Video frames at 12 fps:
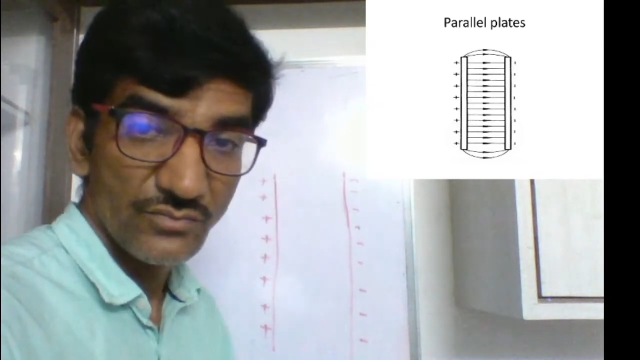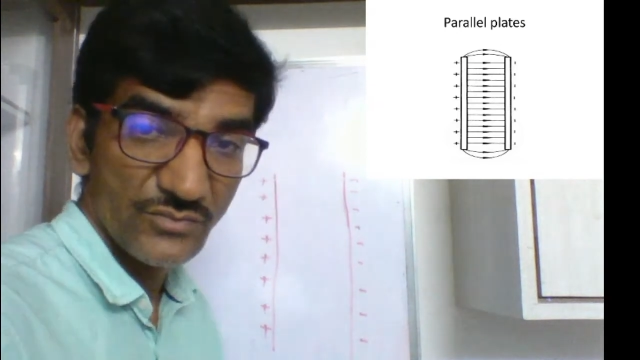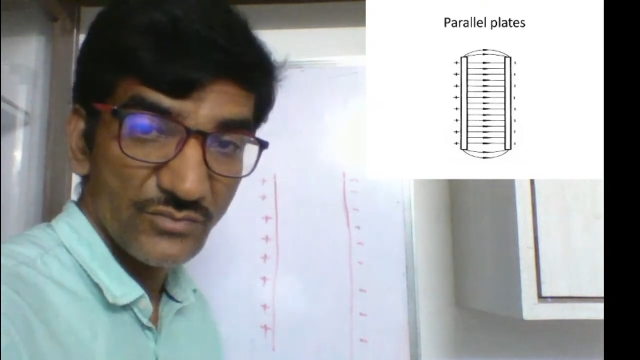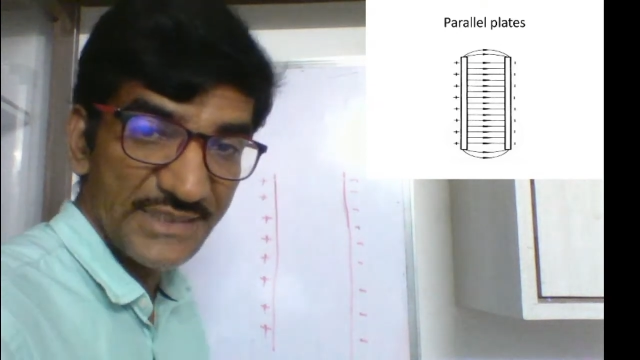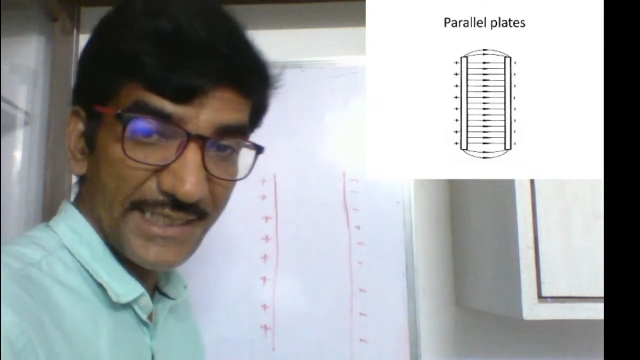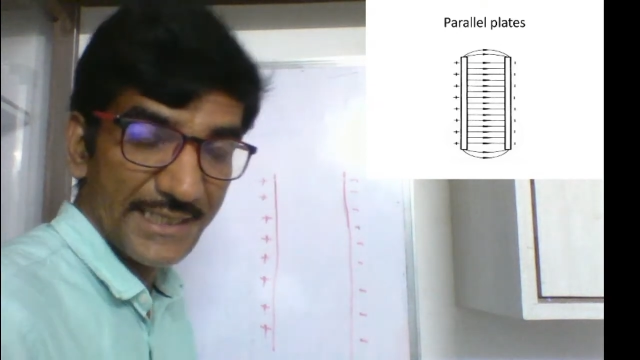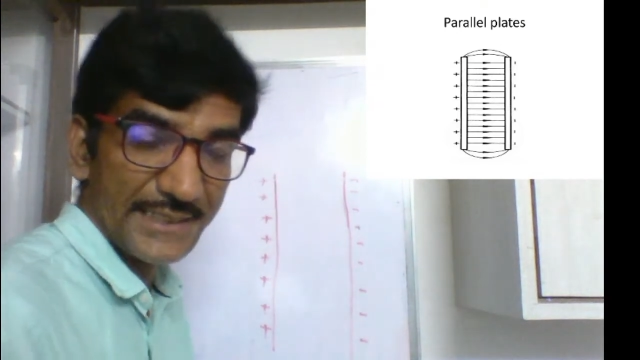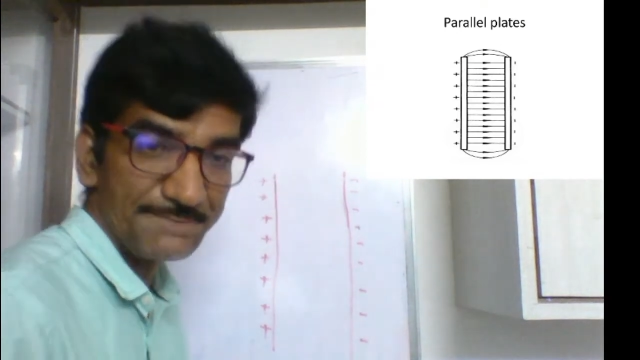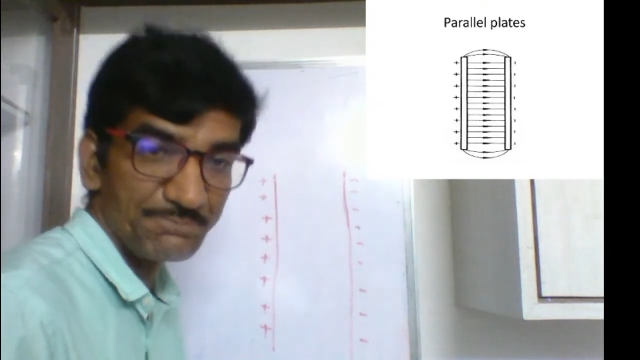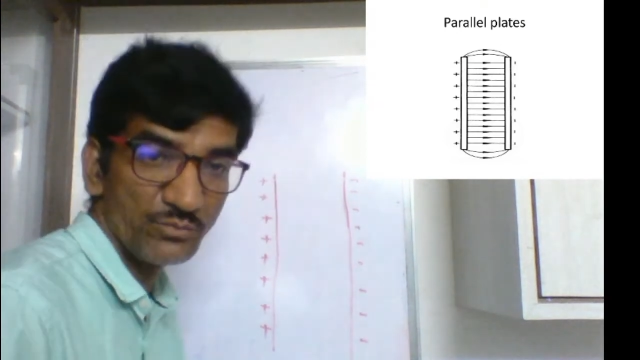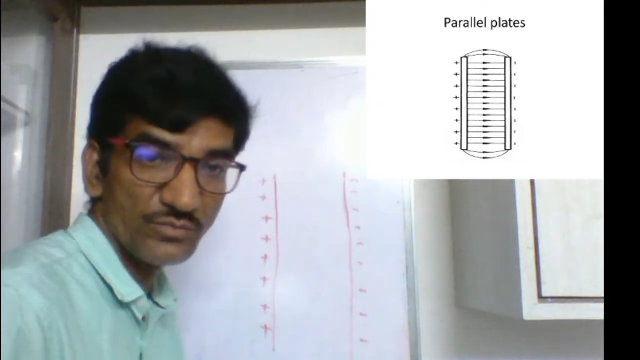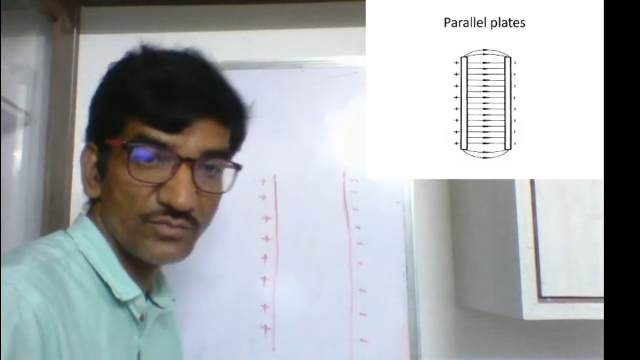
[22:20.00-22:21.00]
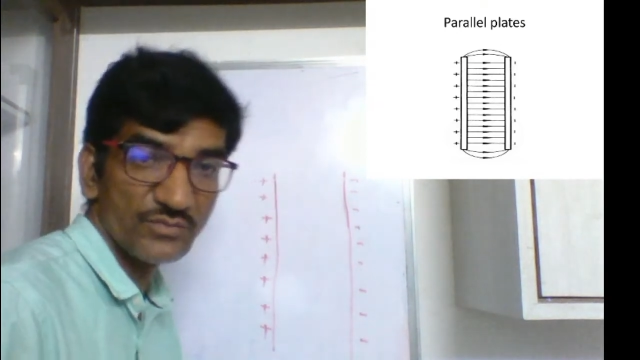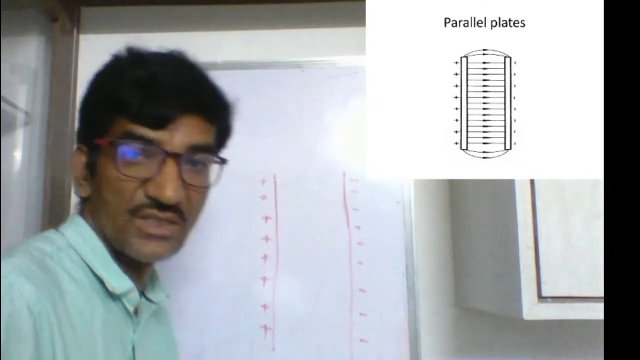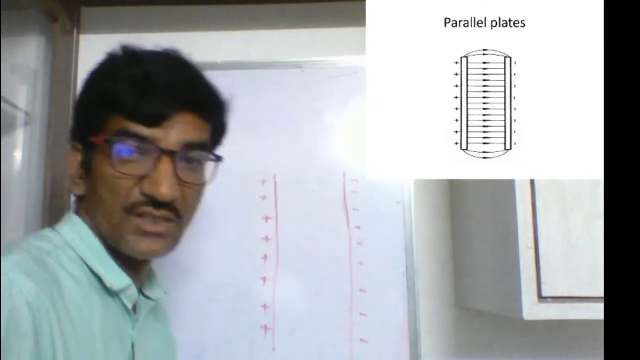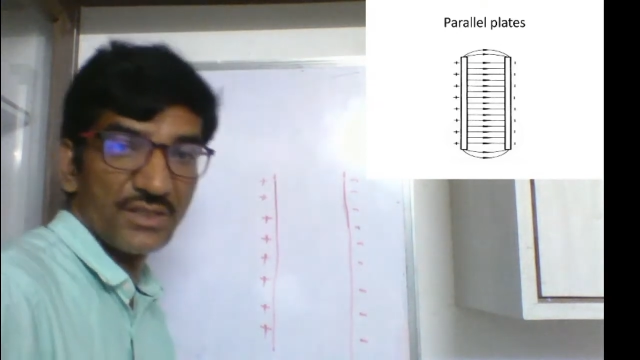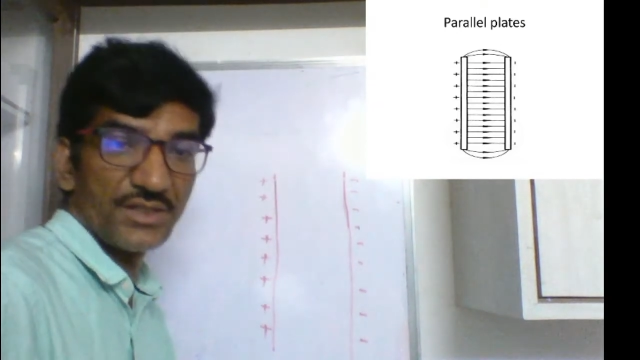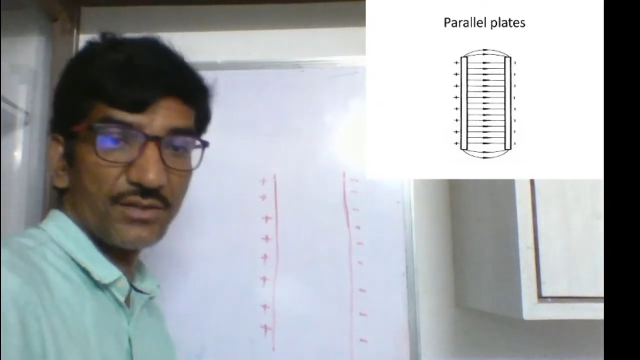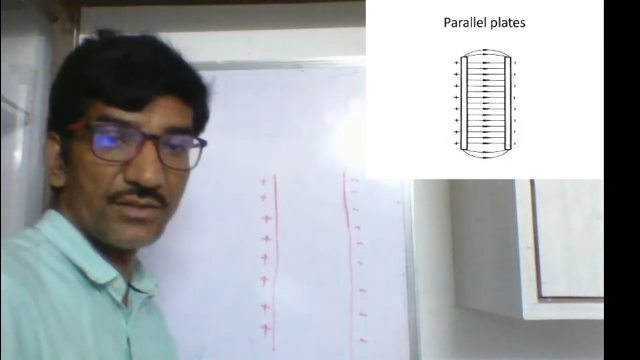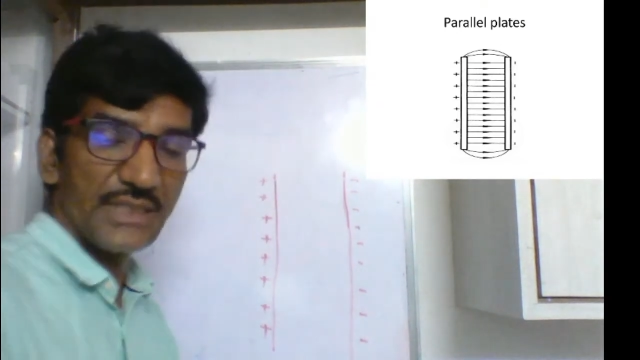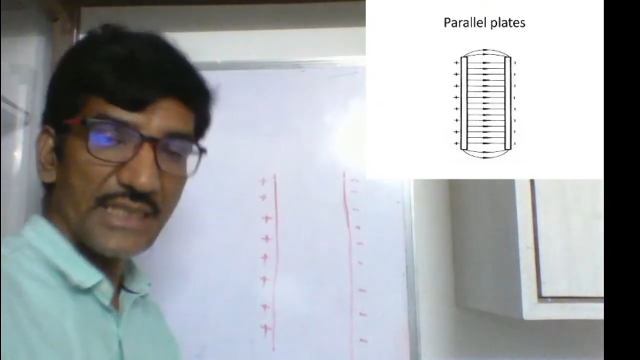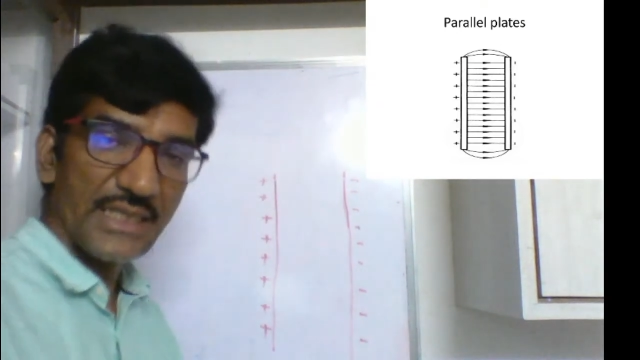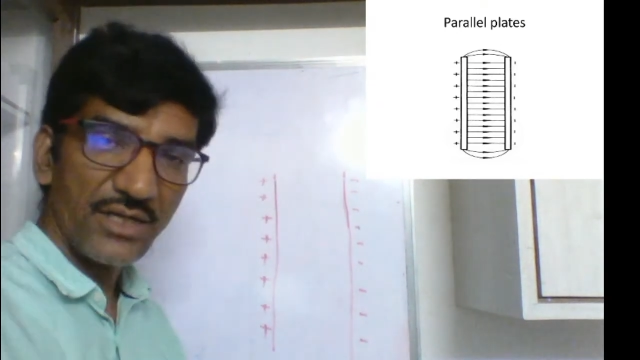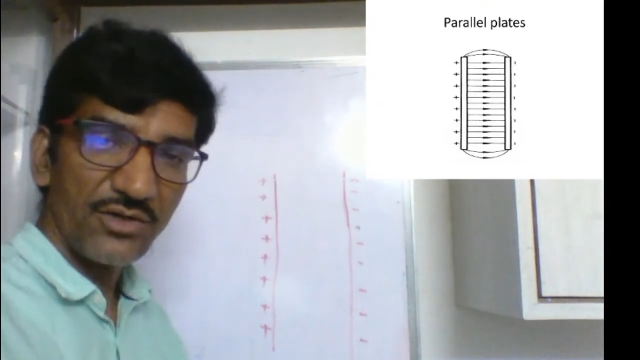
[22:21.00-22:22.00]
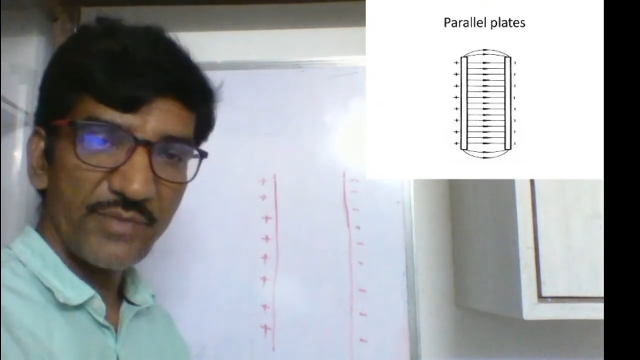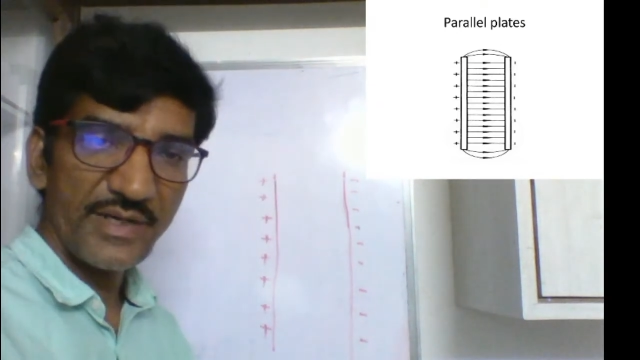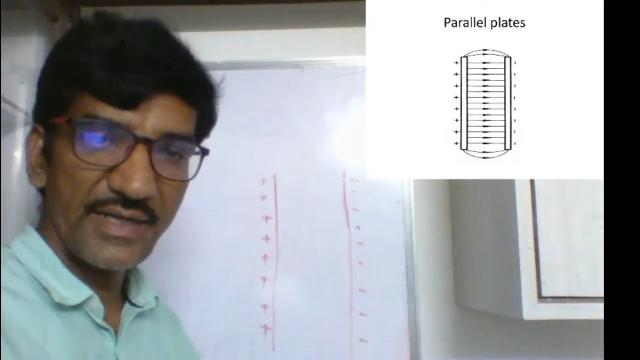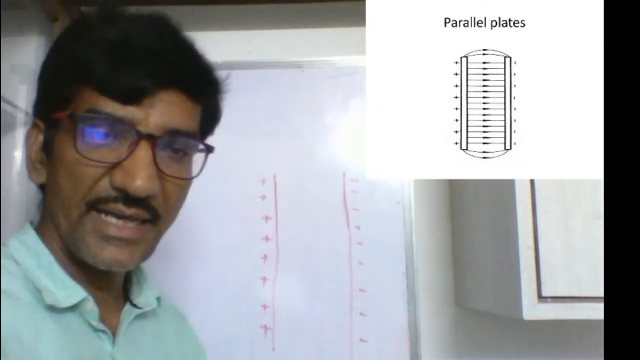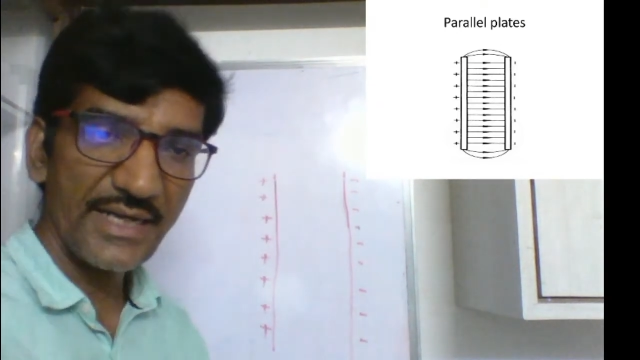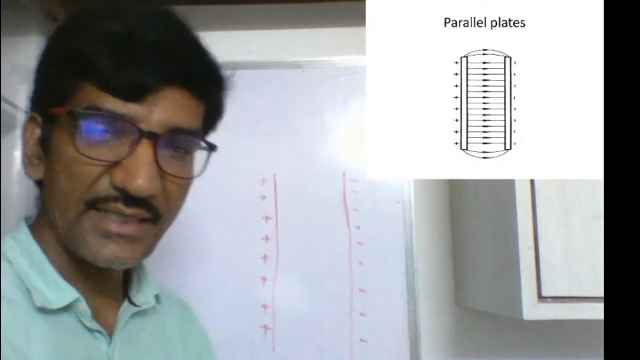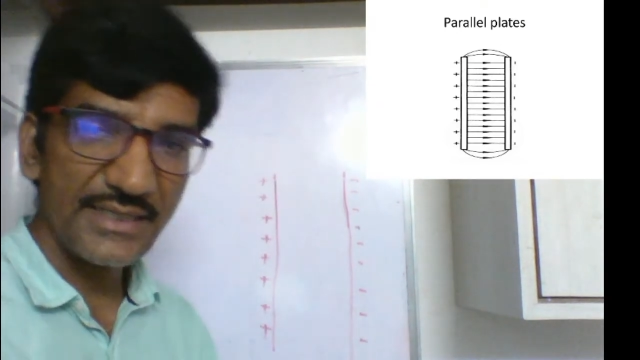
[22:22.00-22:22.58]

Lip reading: See, here you may directly